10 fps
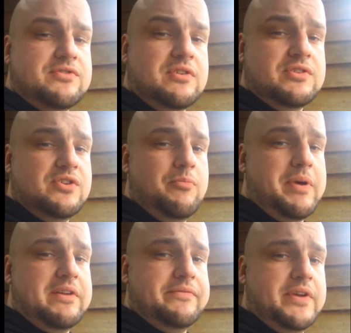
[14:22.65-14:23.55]
As long as you
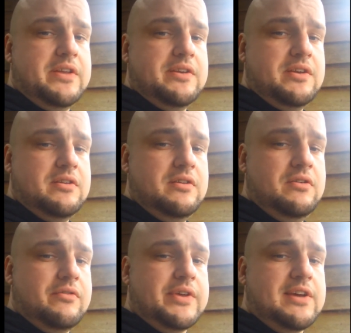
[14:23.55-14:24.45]
benefit,
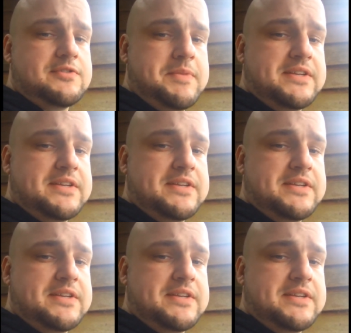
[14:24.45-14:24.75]
nothing else